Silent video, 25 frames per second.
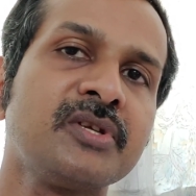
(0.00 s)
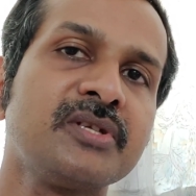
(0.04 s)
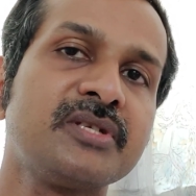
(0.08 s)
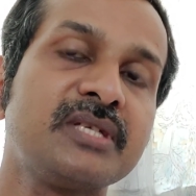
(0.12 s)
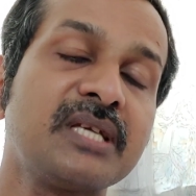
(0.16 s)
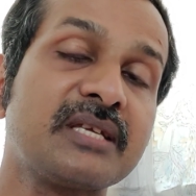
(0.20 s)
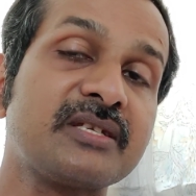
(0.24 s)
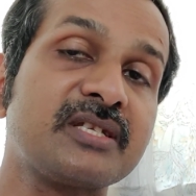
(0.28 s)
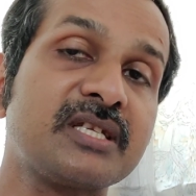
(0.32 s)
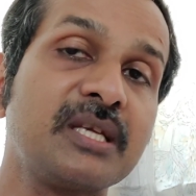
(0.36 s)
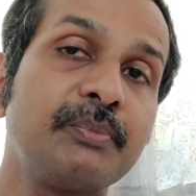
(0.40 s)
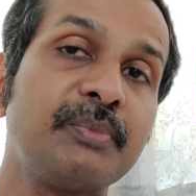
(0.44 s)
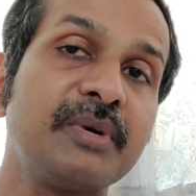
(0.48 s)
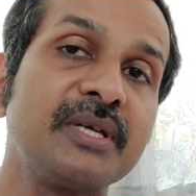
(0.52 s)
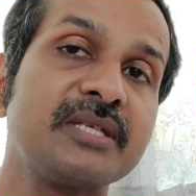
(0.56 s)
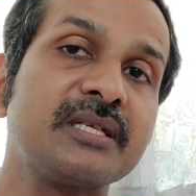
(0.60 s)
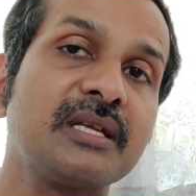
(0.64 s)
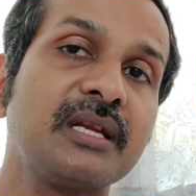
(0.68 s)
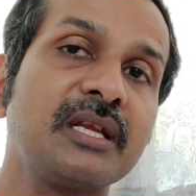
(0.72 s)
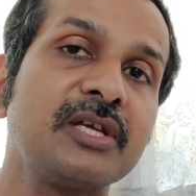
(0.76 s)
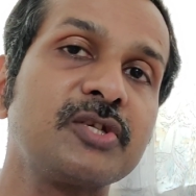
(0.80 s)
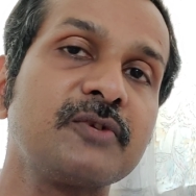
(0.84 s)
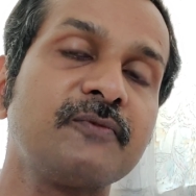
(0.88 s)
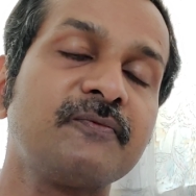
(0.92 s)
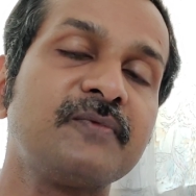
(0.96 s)

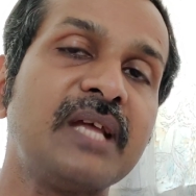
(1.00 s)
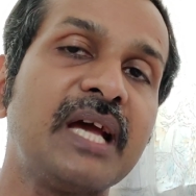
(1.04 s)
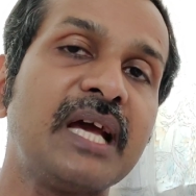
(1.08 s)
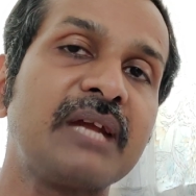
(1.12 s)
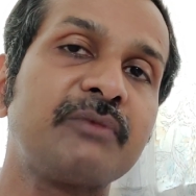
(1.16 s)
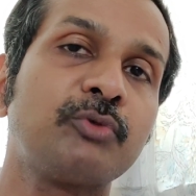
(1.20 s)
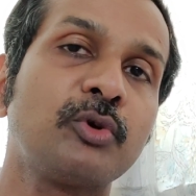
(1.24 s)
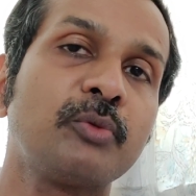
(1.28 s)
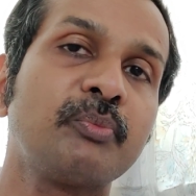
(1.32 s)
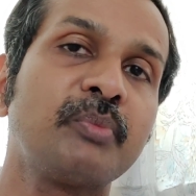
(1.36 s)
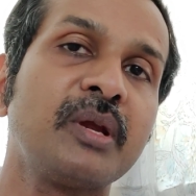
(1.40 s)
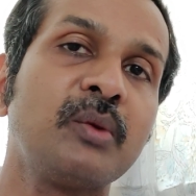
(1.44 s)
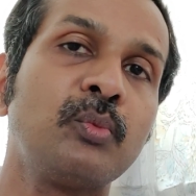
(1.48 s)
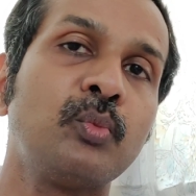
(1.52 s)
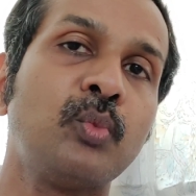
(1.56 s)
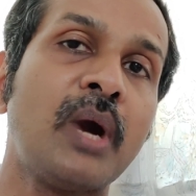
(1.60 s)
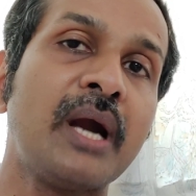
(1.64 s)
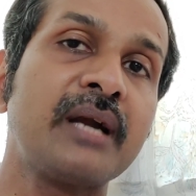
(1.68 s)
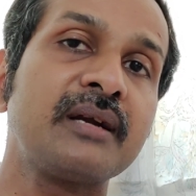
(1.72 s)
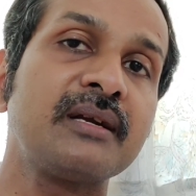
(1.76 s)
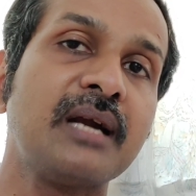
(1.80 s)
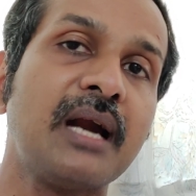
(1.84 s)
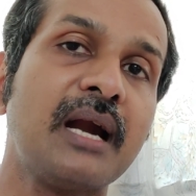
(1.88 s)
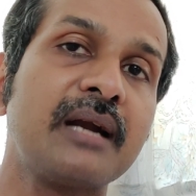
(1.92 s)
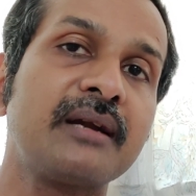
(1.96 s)
60% of that would be
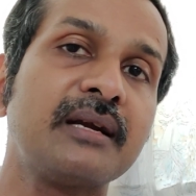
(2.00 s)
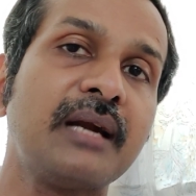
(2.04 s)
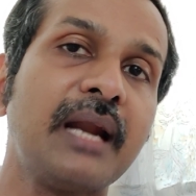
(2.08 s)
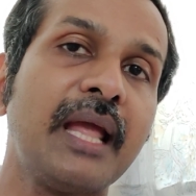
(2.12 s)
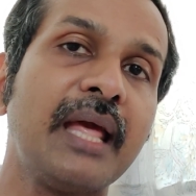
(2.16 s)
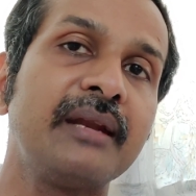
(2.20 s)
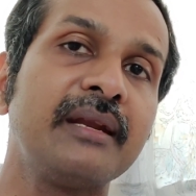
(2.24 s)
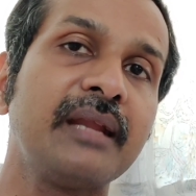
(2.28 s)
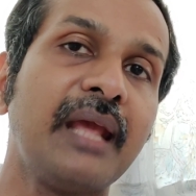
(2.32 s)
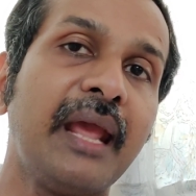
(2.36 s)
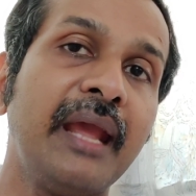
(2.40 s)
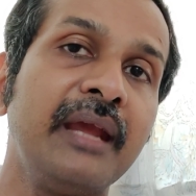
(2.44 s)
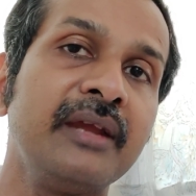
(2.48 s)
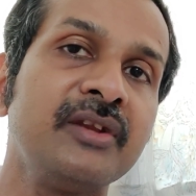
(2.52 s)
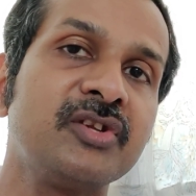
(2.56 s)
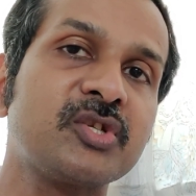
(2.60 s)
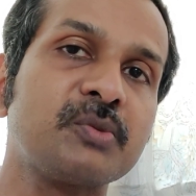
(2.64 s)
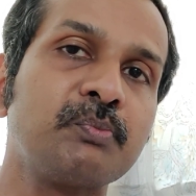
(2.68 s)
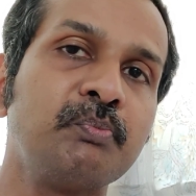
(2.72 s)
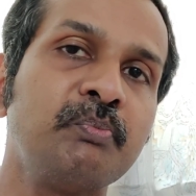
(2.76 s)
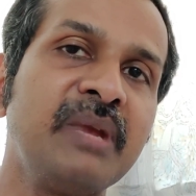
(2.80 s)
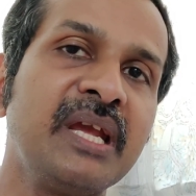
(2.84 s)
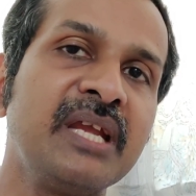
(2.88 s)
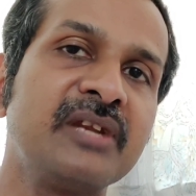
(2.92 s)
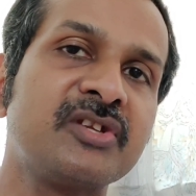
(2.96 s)

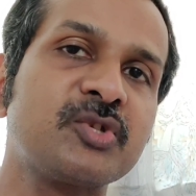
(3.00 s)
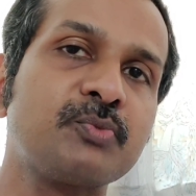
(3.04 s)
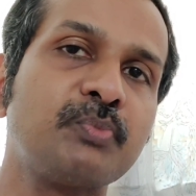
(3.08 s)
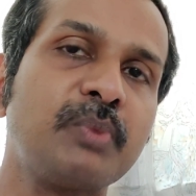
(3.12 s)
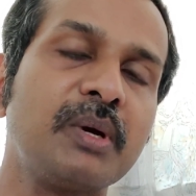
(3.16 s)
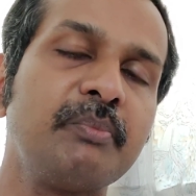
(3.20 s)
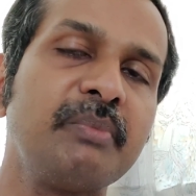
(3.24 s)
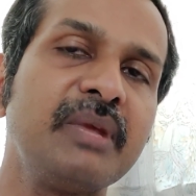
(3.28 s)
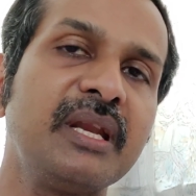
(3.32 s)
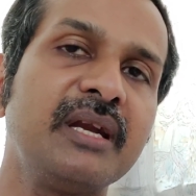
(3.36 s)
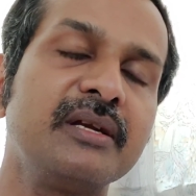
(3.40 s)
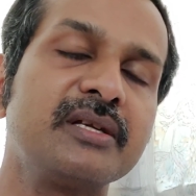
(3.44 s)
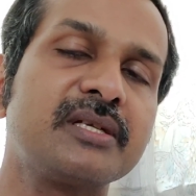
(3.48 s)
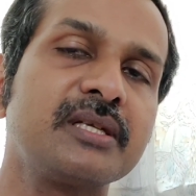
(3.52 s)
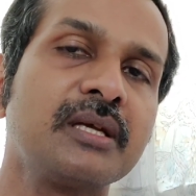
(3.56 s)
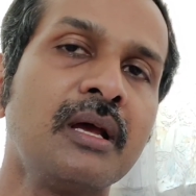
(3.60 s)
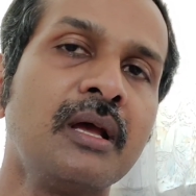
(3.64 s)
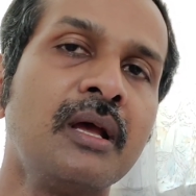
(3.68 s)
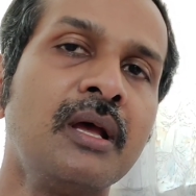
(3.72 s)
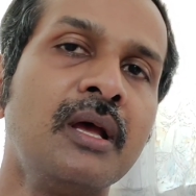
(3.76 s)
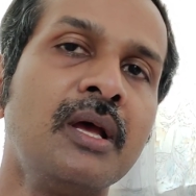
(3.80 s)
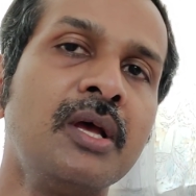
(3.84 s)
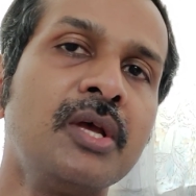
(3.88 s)
108 beats per minute.